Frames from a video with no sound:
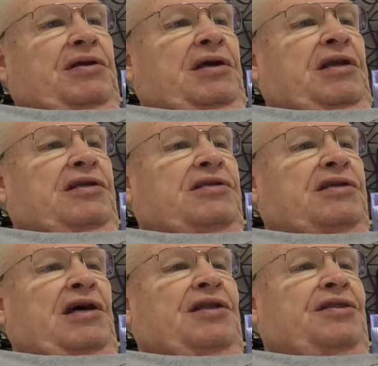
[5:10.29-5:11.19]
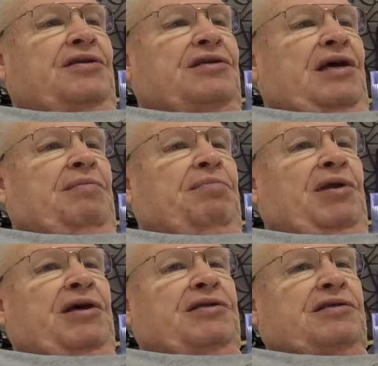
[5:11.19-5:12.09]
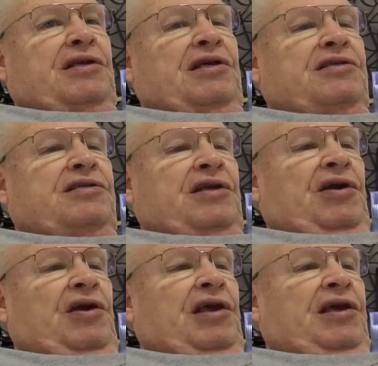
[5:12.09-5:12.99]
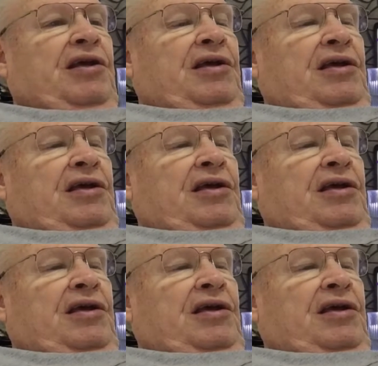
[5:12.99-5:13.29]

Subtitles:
and it's not the same place necessarily.